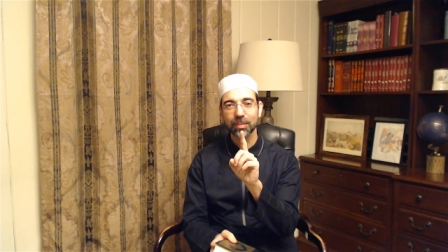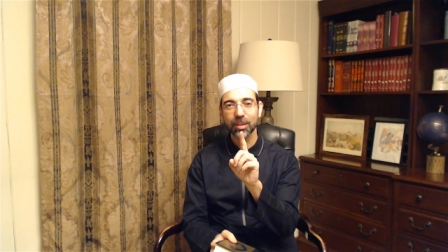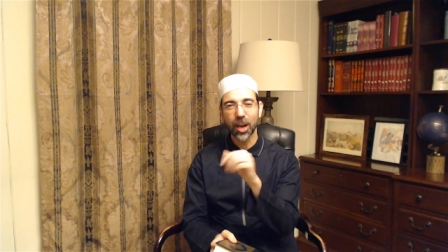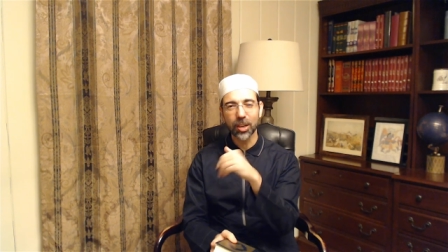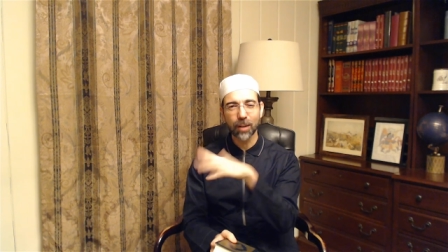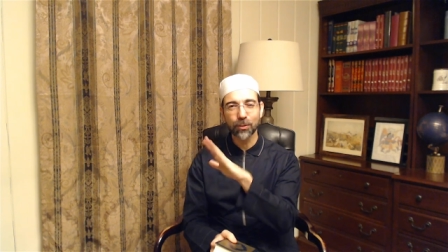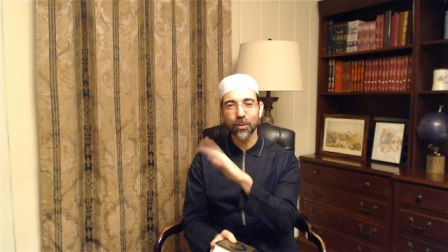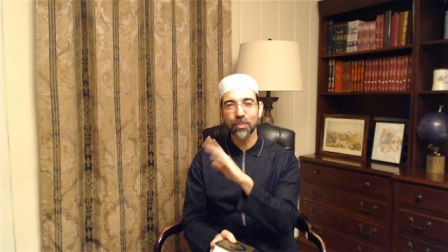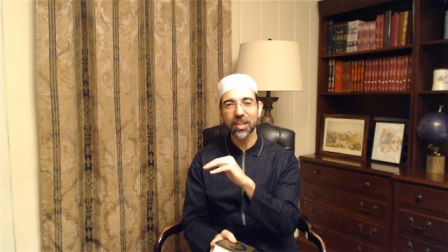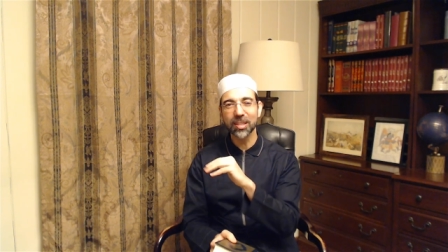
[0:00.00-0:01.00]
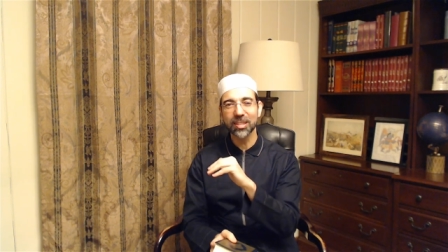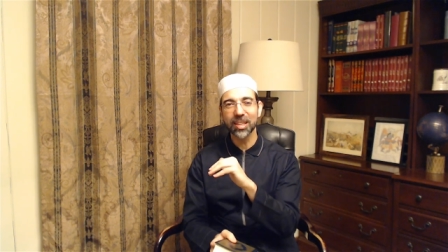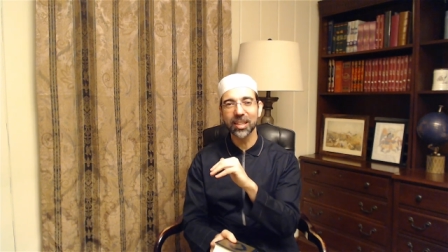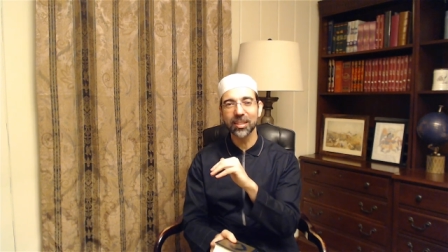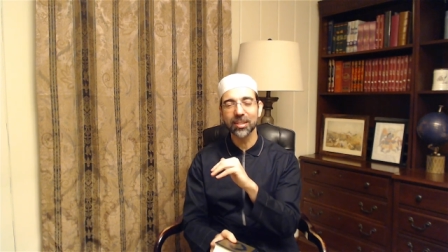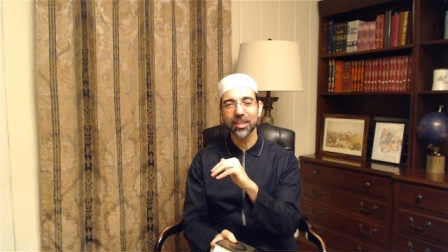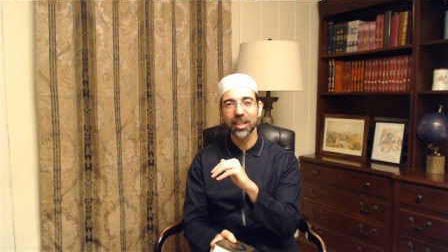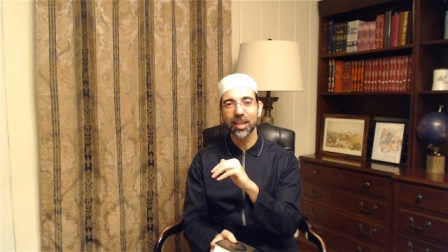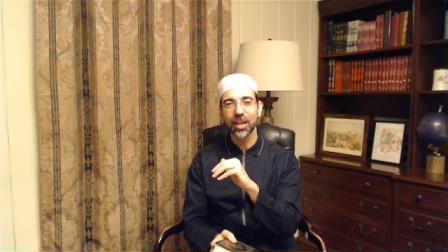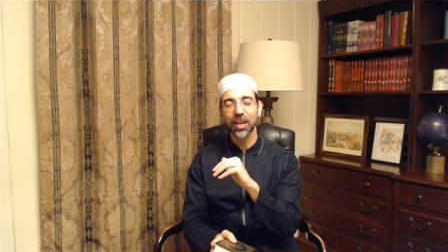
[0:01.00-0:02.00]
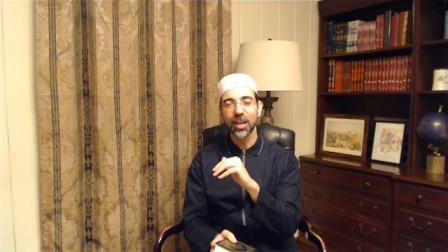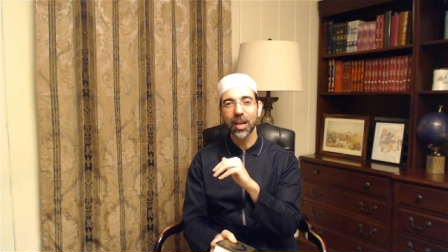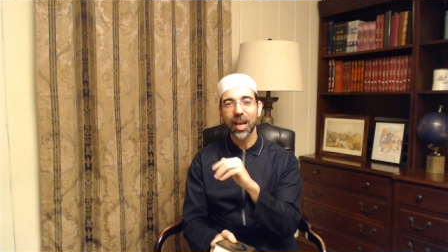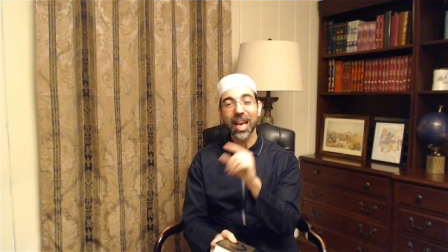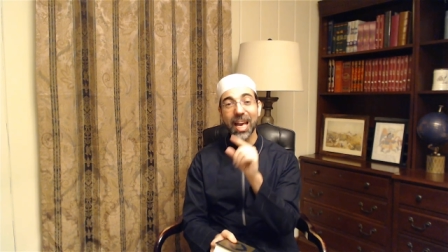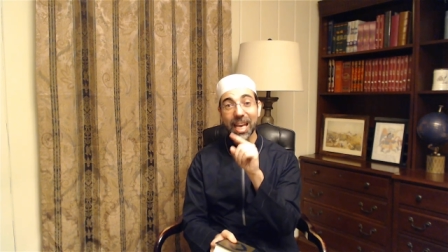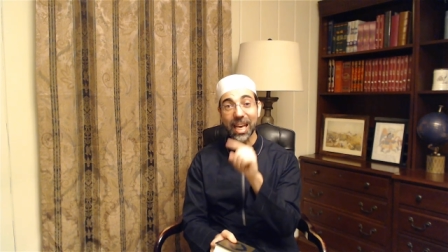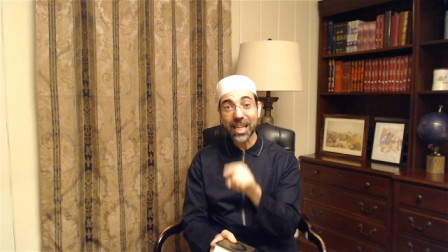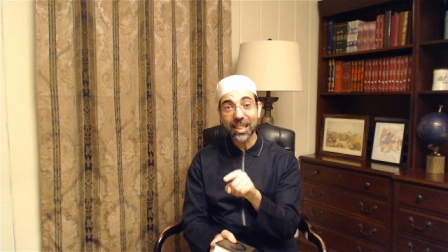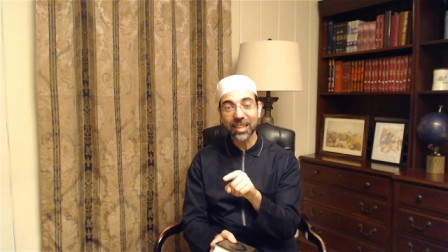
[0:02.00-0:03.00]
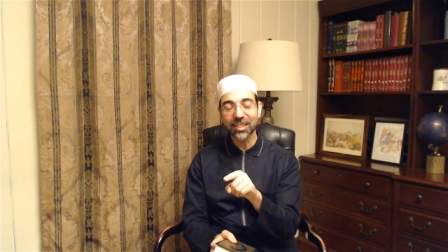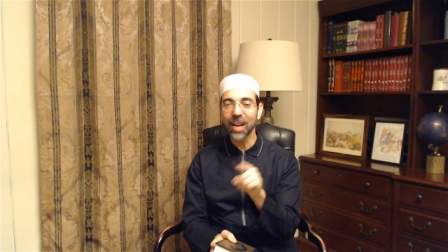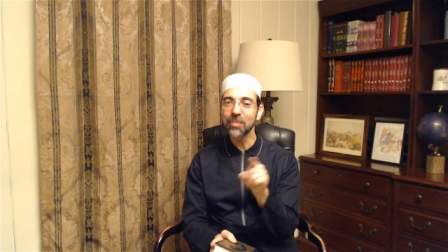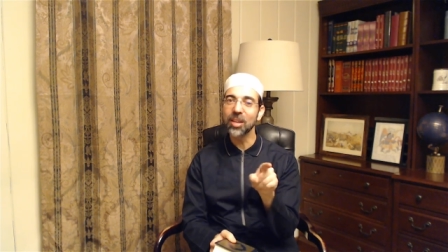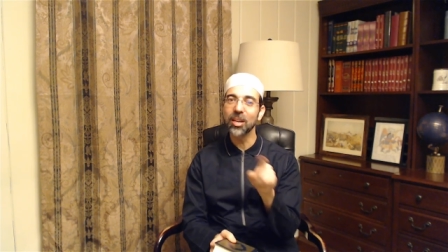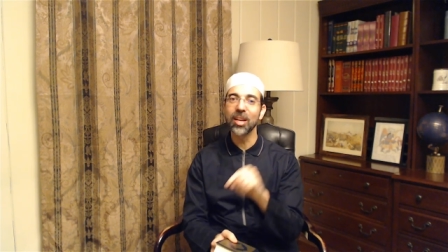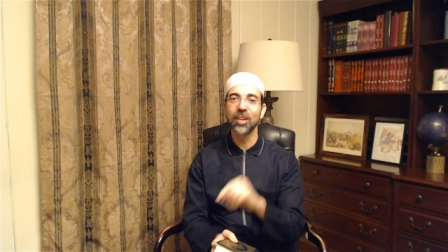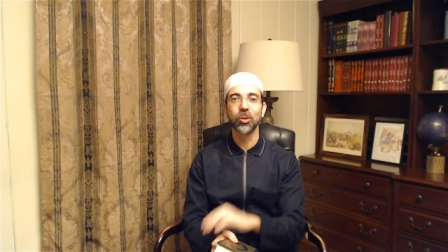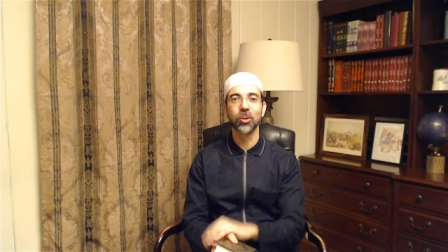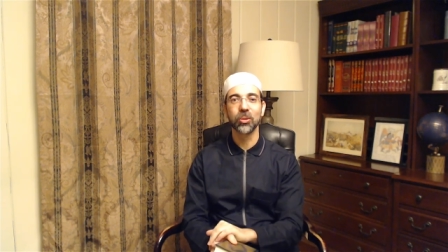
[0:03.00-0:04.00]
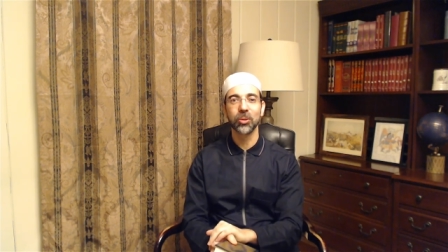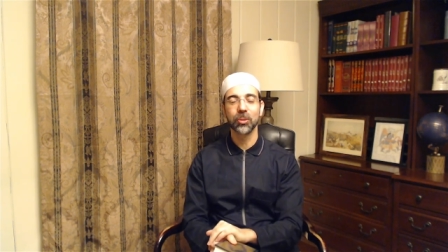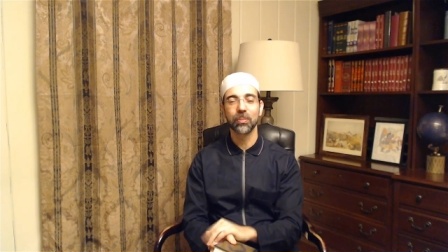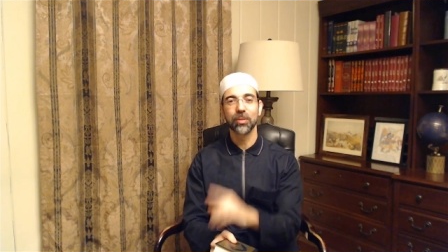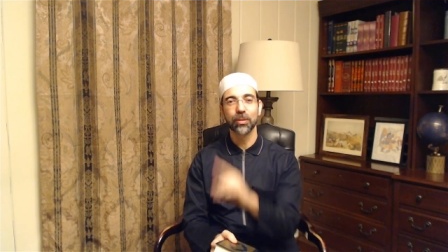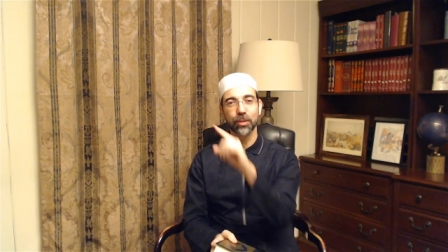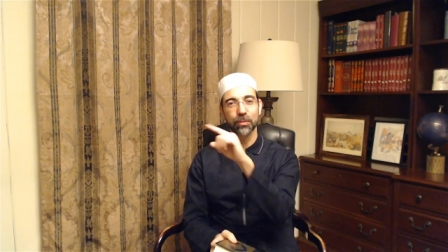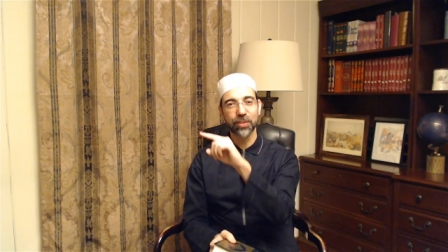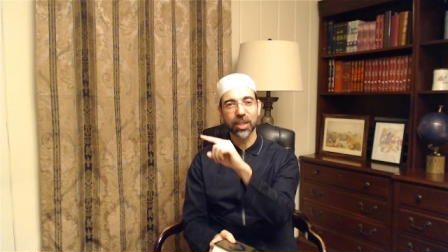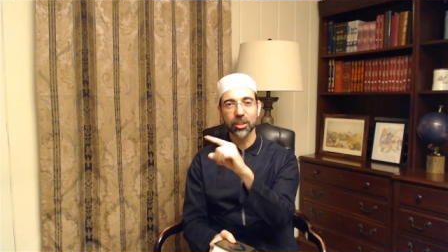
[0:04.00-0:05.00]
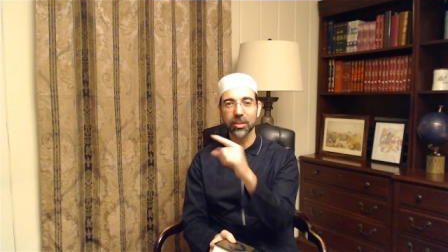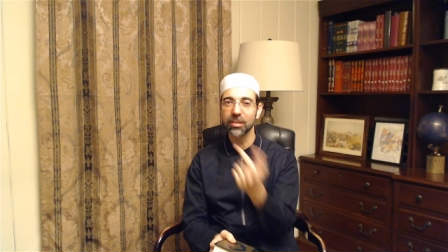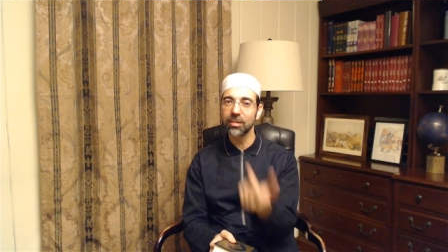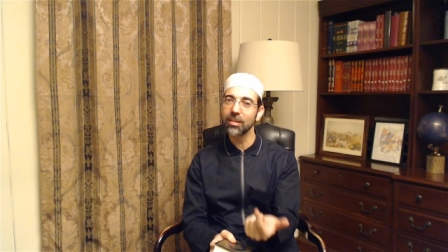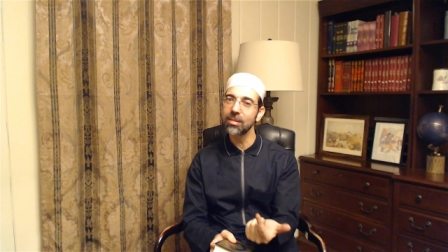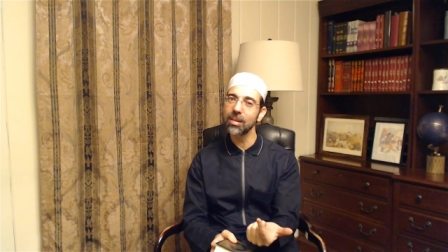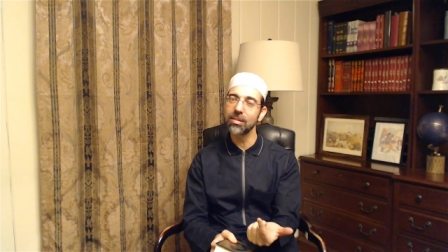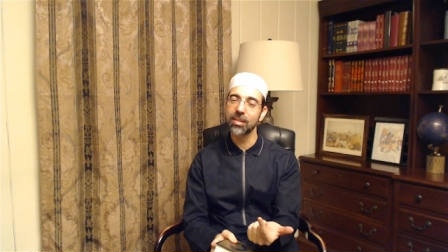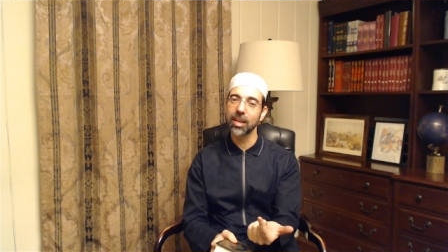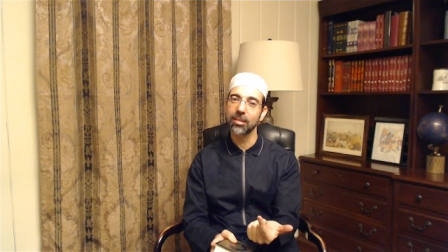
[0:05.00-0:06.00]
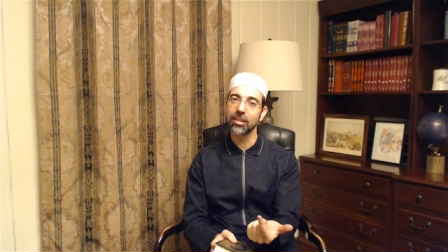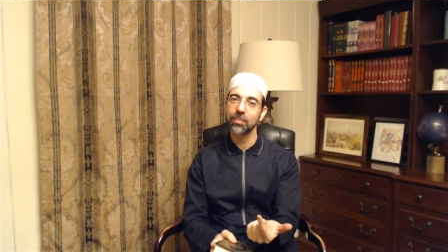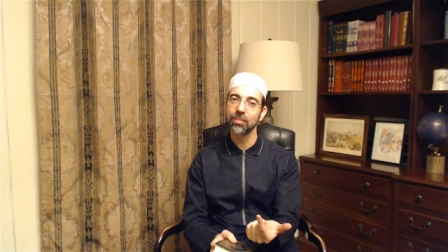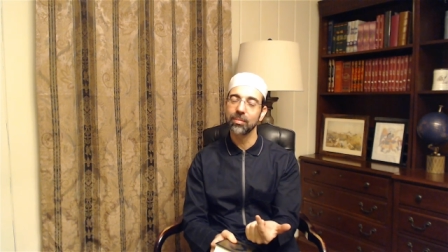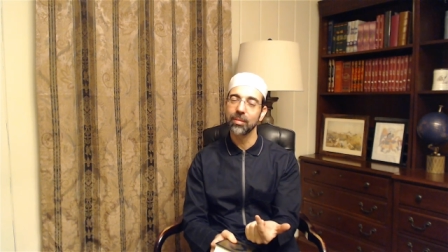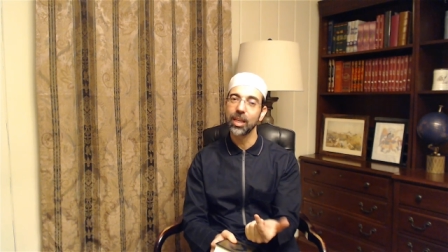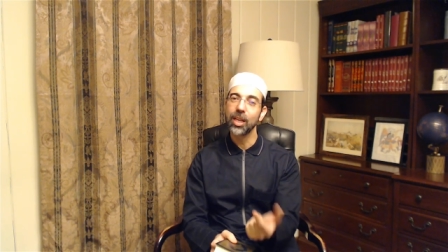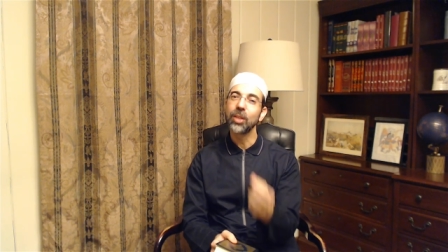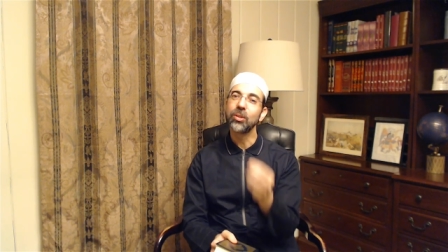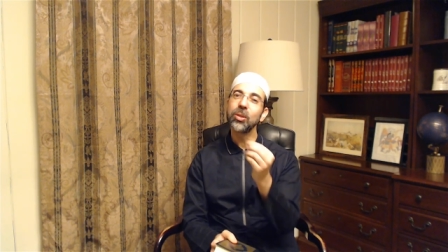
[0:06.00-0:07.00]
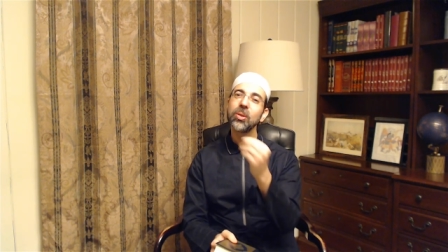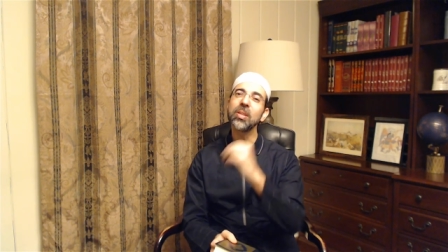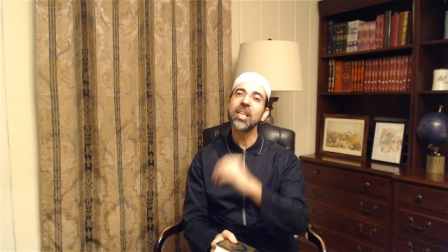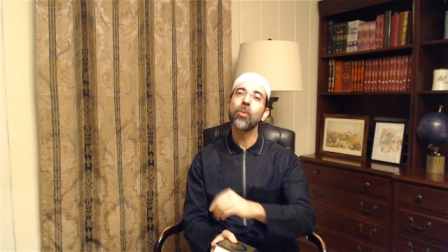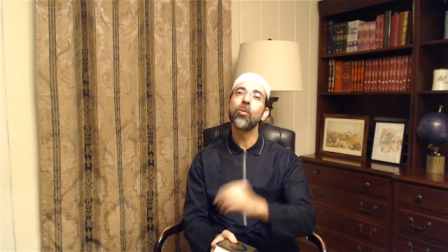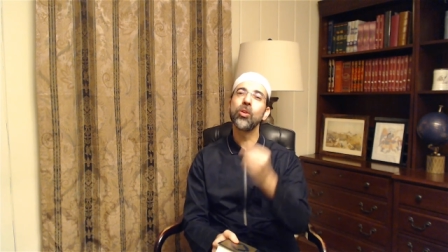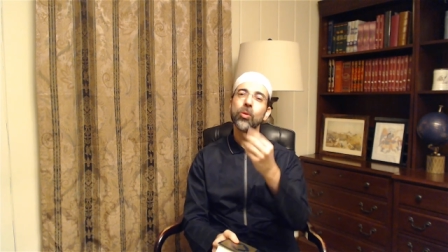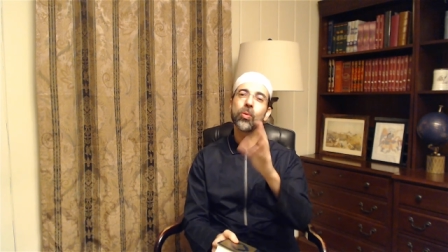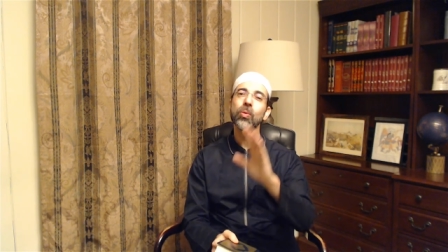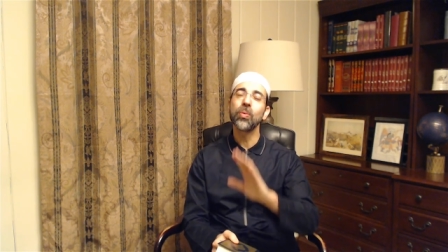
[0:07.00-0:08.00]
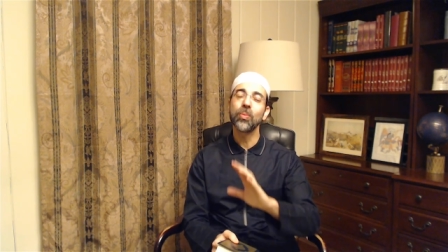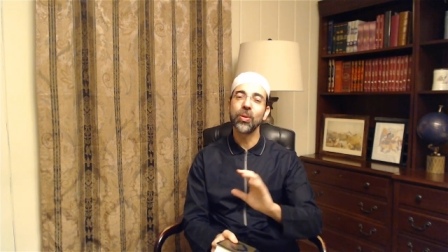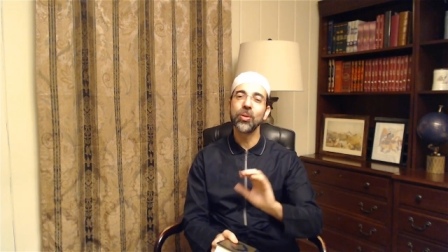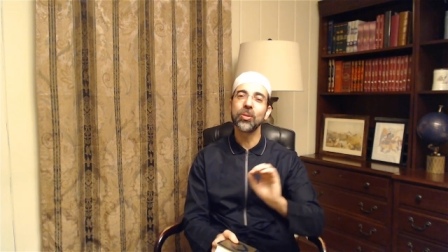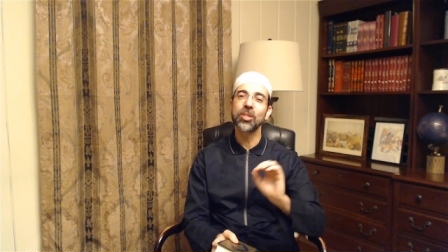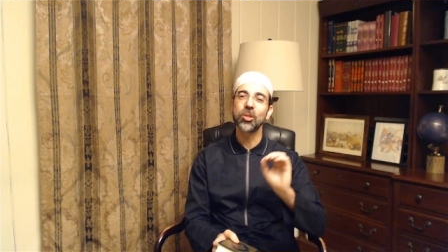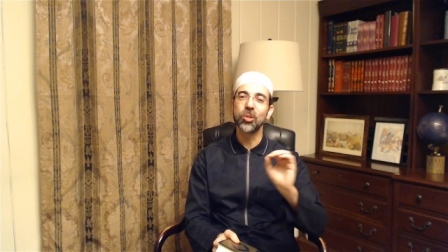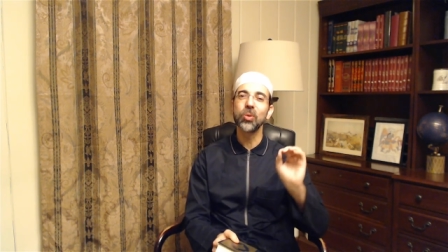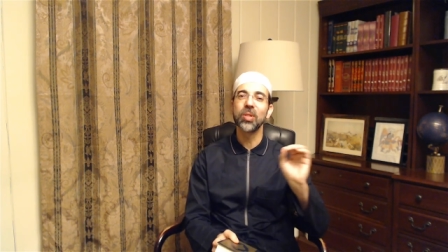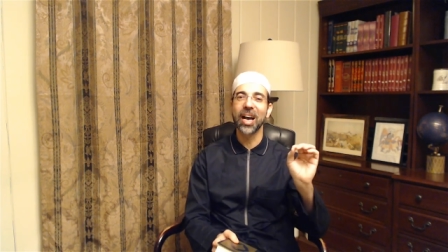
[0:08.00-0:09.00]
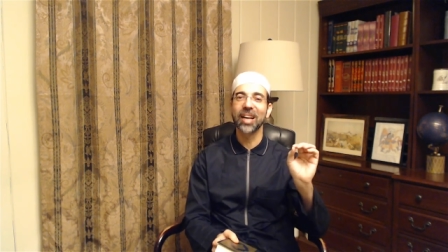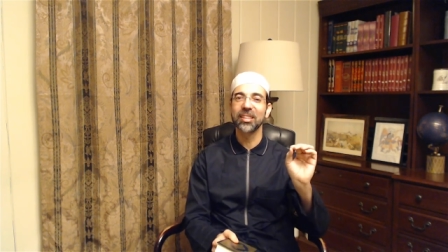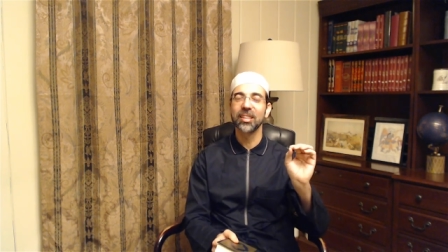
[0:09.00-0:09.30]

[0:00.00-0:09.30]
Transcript: Cut off from these things in the time that Allah told you, from Fajr until sunset. Do you know that when you when you just do that,